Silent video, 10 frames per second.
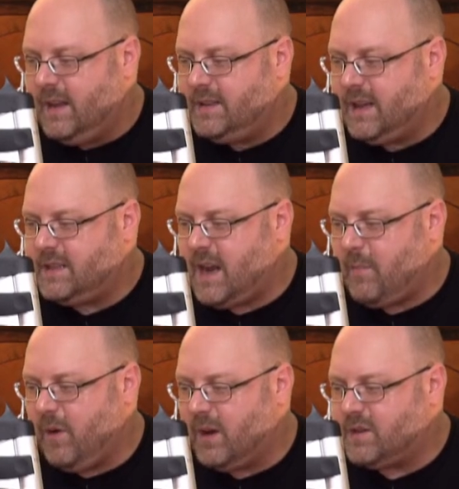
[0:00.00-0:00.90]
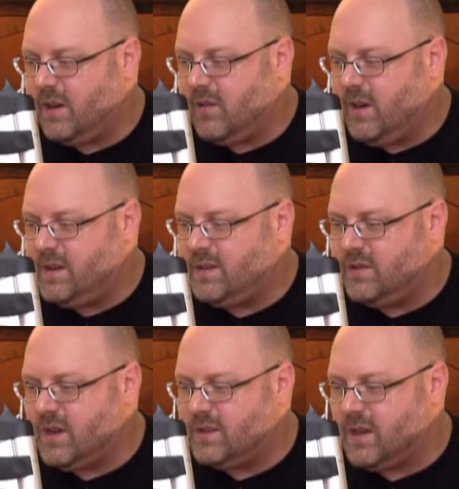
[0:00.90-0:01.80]
In 68, production increased
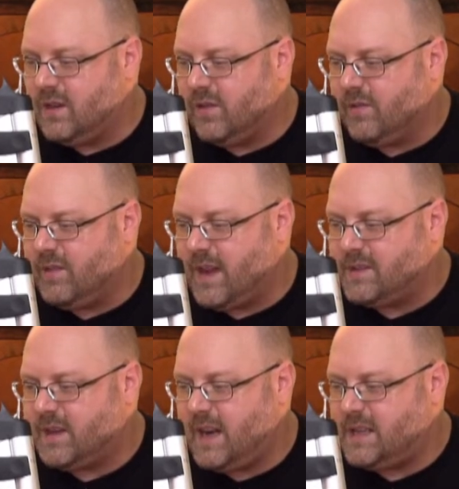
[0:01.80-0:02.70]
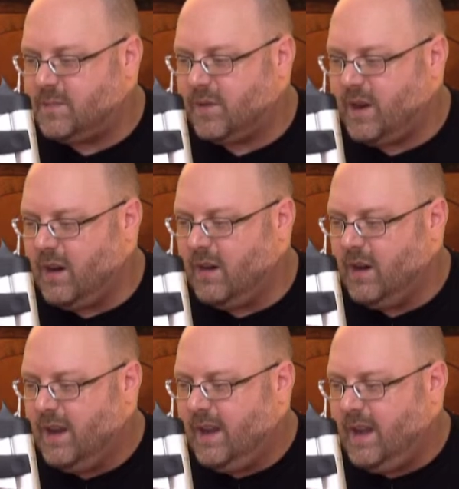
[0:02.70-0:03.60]
to just under 3,000 cases per
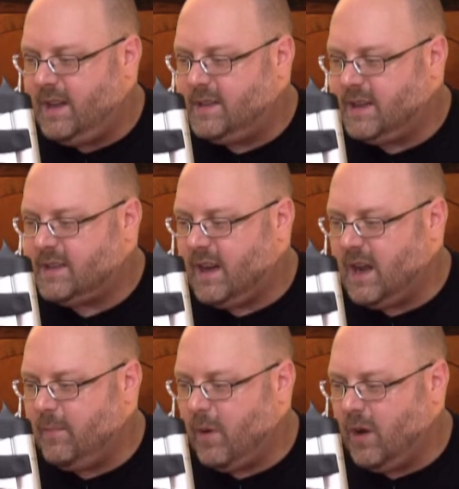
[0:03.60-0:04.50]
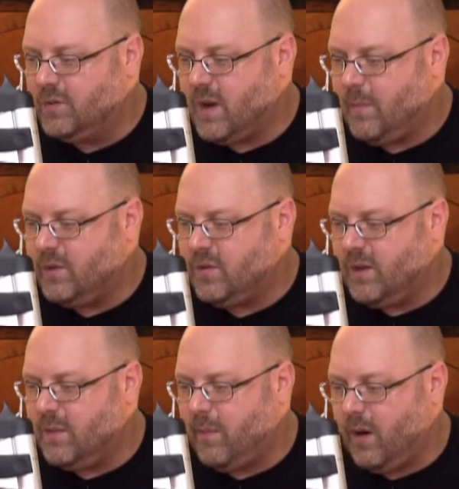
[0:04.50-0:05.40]
year. And in 69, Paul Draper
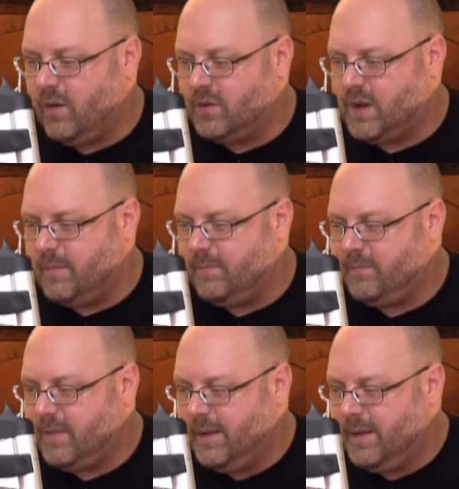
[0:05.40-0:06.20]
joined the partnership.